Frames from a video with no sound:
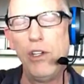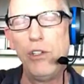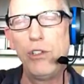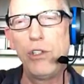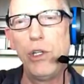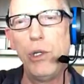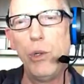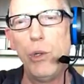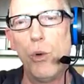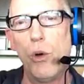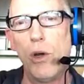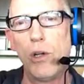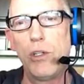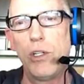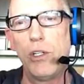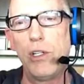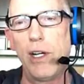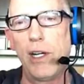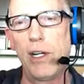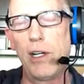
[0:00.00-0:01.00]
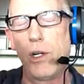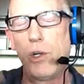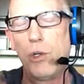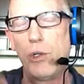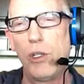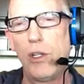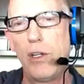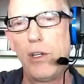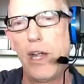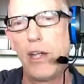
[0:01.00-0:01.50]
So you want to take
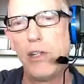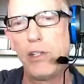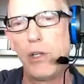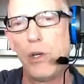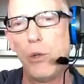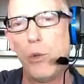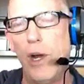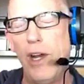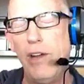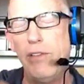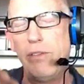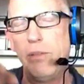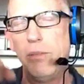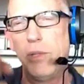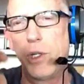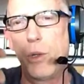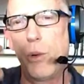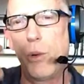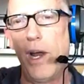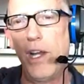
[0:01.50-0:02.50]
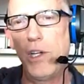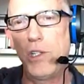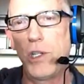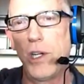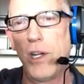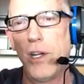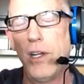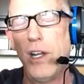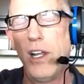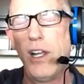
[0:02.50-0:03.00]
attention away from the
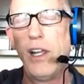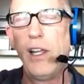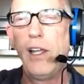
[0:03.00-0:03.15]
question